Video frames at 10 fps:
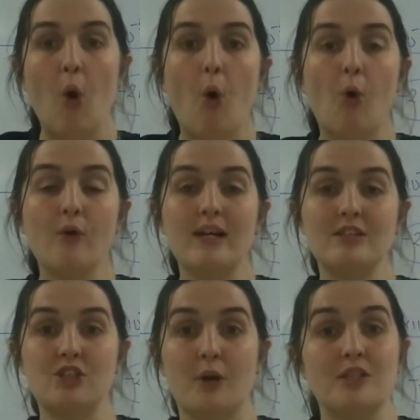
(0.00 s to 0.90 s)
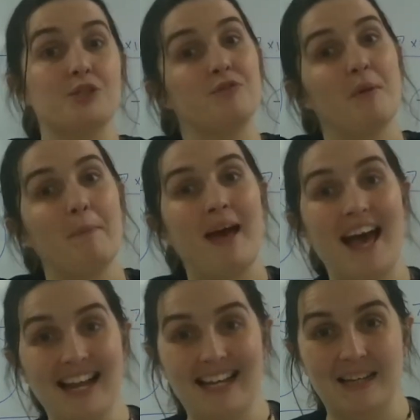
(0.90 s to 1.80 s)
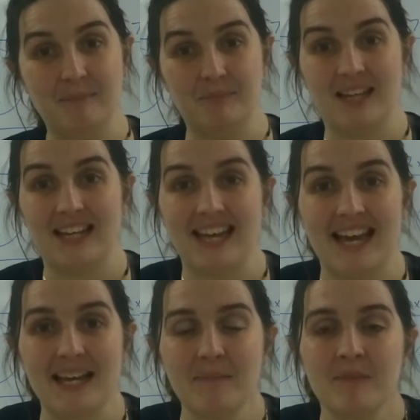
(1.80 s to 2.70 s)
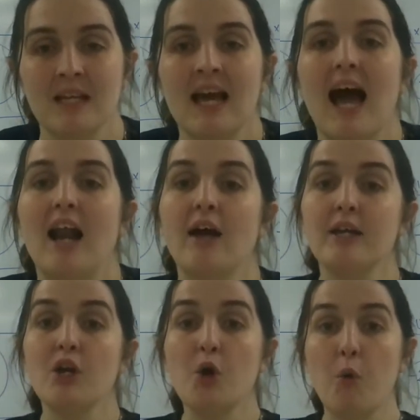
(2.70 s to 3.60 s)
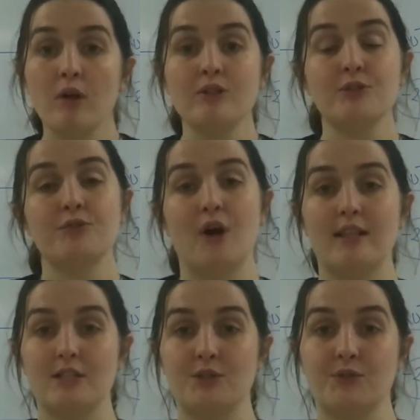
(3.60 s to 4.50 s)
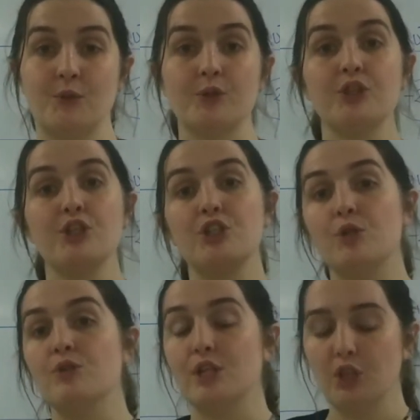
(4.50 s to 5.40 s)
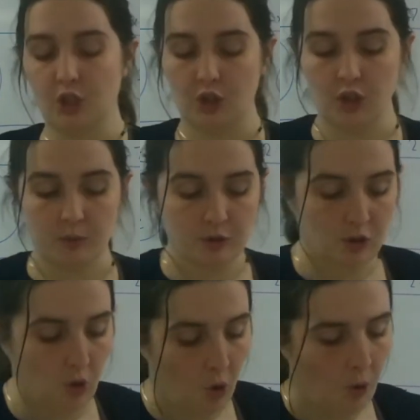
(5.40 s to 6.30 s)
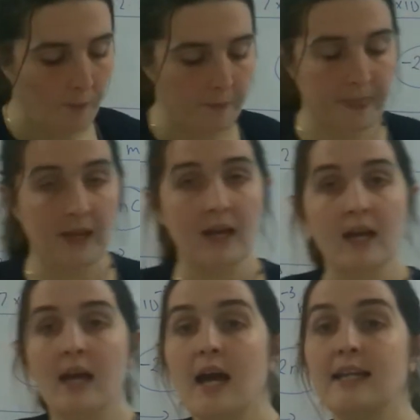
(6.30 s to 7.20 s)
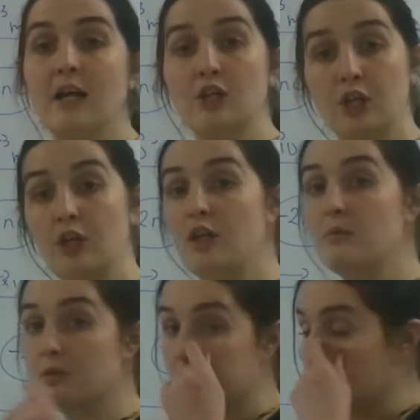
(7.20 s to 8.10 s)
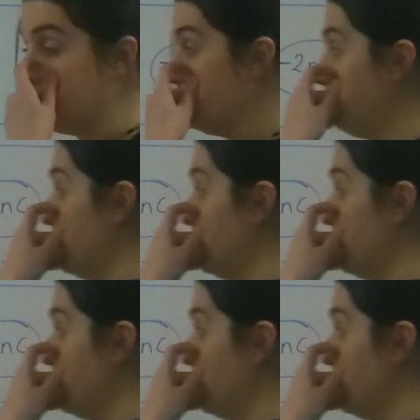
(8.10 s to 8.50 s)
or it is going to repel it, okay? And I can quantify this force using Coulomb's law. Now, Coulomb's law